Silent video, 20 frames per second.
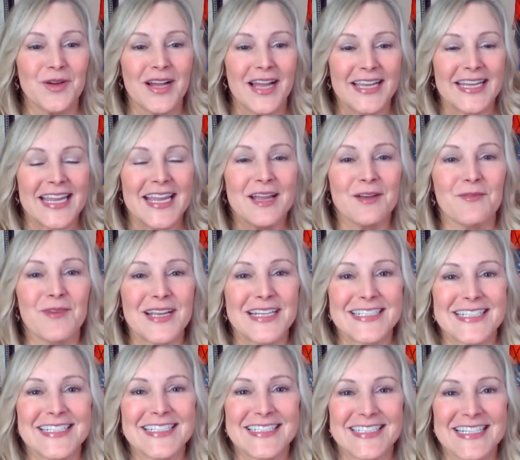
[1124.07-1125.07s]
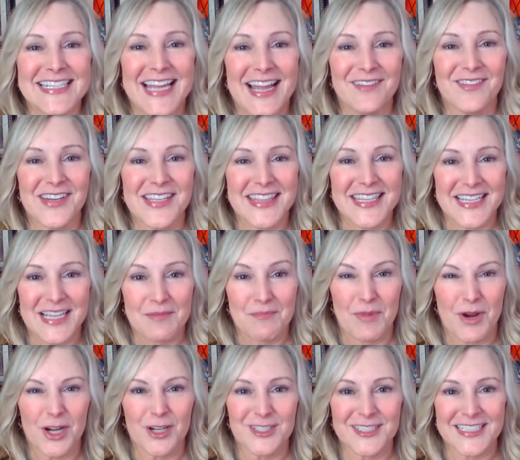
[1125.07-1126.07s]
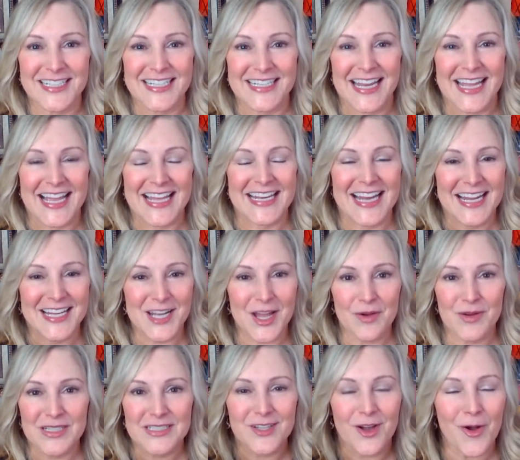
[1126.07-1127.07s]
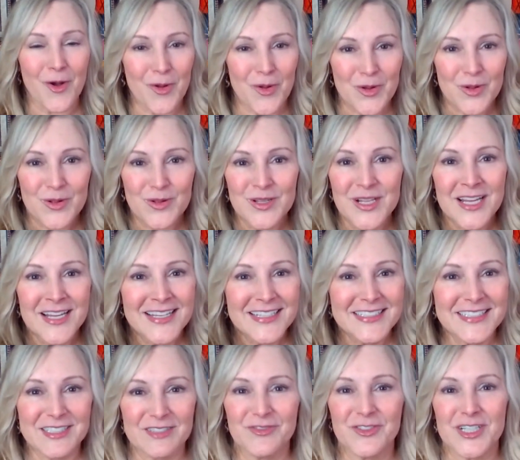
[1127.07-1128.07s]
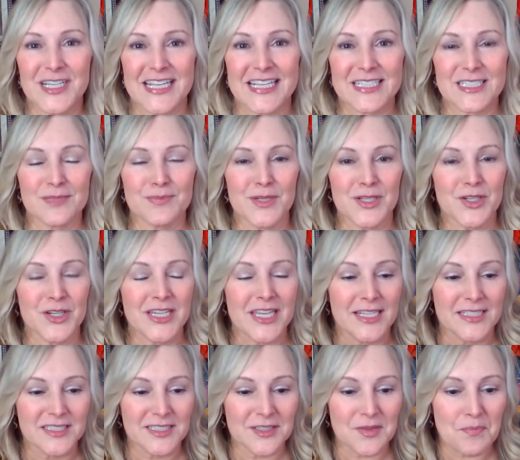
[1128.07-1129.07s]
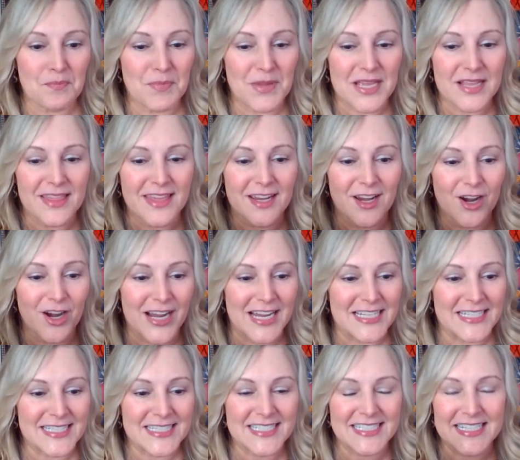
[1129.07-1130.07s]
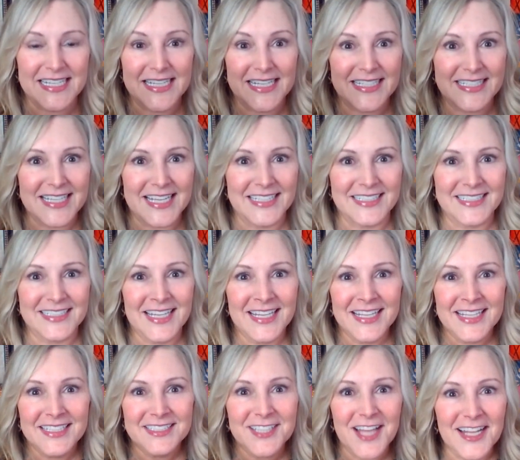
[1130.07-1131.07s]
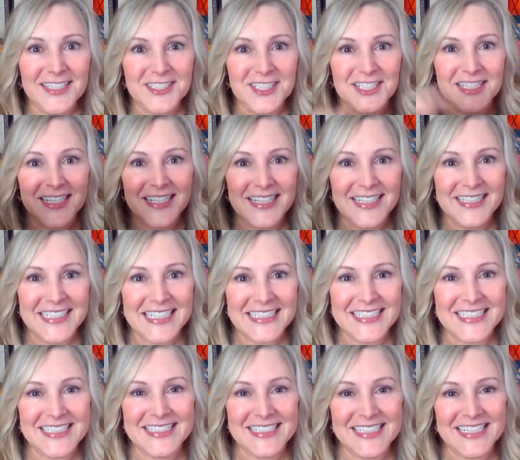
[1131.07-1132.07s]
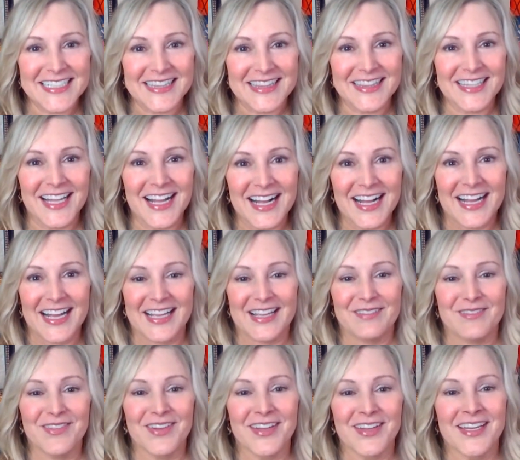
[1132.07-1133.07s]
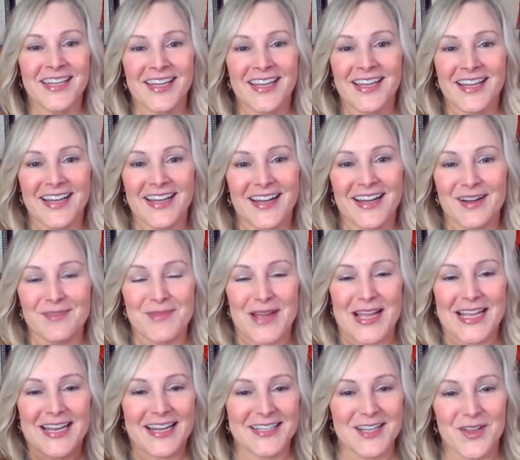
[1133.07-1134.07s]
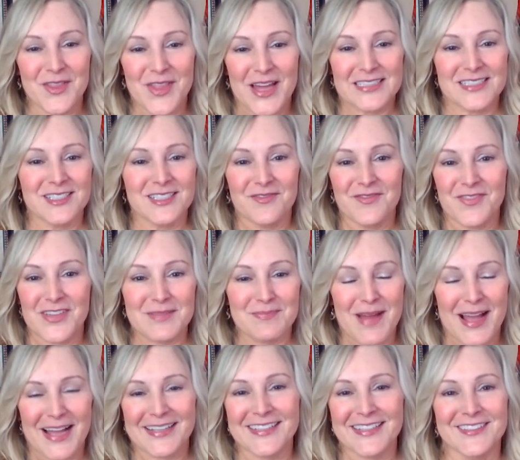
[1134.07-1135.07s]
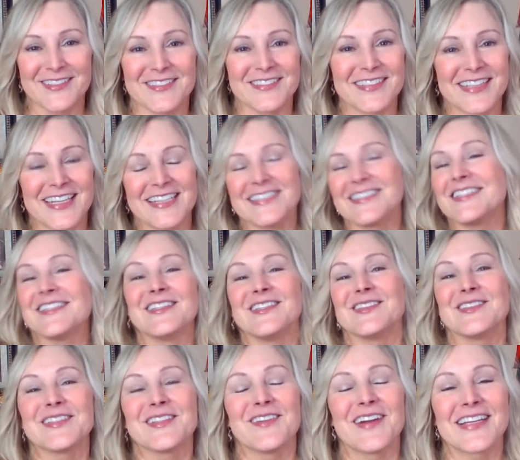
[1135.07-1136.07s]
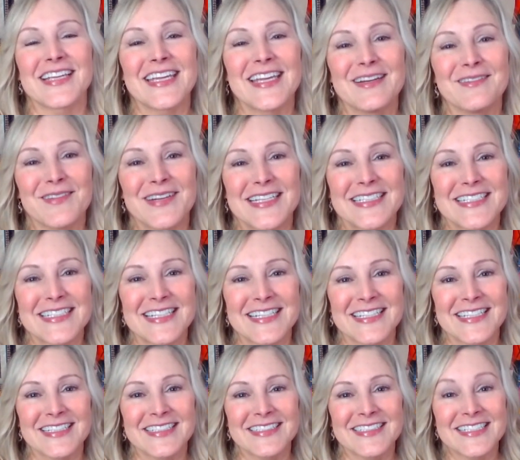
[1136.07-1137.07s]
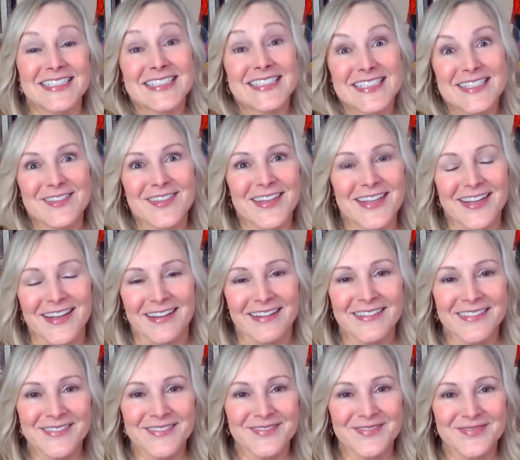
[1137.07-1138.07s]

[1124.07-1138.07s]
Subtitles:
I can't wait to see everything in person. And I know it's a whole different experience to be there and see it and touch it and get to see it live. And I know that's the feedback you get too. So I can't wait to see you there.